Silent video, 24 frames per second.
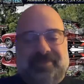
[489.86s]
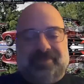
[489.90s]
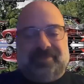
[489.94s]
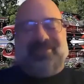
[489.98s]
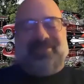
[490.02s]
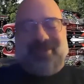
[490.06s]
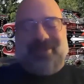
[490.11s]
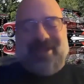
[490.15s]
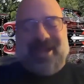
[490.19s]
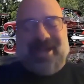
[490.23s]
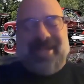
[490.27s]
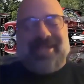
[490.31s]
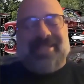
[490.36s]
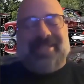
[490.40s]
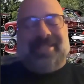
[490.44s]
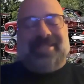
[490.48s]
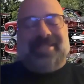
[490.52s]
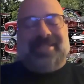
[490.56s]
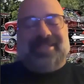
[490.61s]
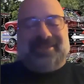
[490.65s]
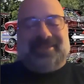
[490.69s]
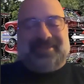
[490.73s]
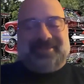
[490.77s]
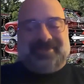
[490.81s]
I think
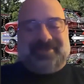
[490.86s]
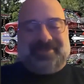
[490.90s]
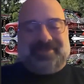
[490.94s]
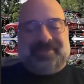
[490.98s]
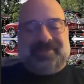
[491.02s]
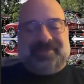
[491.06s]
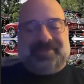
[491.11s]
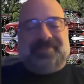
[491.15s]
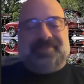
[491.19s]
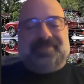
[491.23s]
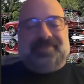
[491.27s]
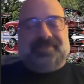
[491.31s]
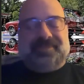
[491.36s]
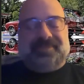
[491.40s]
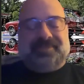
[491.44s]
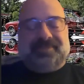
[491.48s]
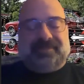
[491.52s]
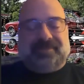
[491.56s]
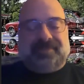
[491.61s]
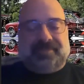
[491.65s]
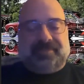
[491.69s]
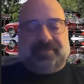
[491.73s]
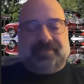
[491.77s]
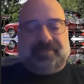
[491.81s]
there, what we were just
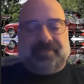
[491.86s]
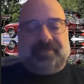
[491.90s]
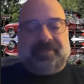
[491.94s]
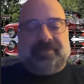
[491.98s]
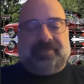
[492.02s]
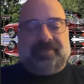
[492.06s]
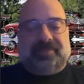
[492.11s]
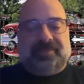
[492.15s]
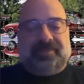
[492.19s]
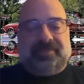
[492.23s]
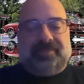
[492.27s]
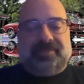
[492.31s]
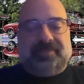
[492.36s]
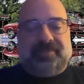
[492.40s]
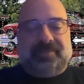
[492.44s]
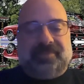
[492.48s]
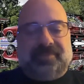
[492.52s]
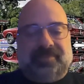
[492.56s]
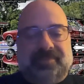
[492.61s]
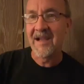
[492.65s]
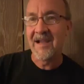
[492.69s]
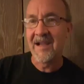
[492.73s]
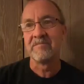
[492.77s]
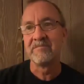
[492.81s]
talking about is
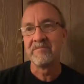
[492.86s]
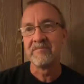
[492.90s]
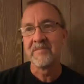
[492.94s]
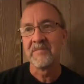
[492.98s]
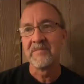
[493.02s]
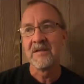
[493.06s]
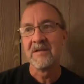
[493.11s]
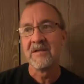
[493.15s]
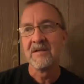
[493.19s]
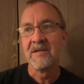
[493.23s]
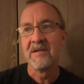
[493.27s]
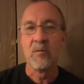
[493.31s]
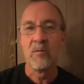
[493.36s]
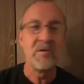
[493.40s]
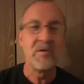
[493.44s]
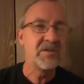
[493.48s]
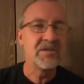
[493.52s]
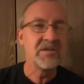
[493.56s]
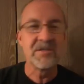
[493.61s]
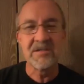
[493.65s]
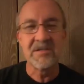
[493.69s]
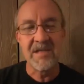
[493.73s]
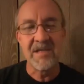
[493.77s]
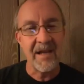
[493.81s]
something we
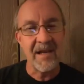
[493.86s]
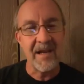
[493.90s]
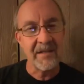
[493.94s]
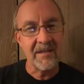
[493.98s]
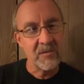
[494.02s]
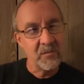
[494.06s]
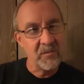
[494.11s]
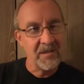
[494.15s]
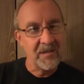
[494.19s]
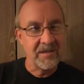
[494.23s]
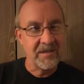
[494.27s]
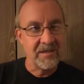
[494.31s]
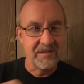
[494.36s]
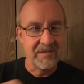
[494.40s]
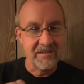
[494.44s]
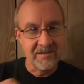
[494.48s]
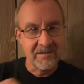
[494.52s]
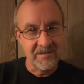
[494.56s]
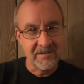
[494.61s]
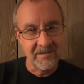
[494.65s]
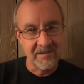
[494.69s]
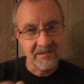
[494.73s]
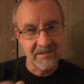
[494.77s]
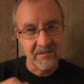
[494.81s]
just got to tweak
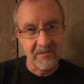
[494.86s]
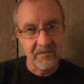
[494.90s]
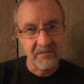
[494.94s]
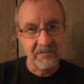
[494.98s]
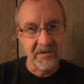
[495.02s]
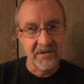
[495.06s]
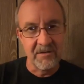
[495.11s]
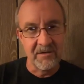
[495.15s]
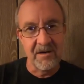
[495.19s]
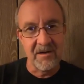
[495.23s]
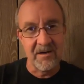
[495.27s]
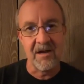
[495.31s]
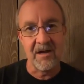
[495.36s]
just a little, figure out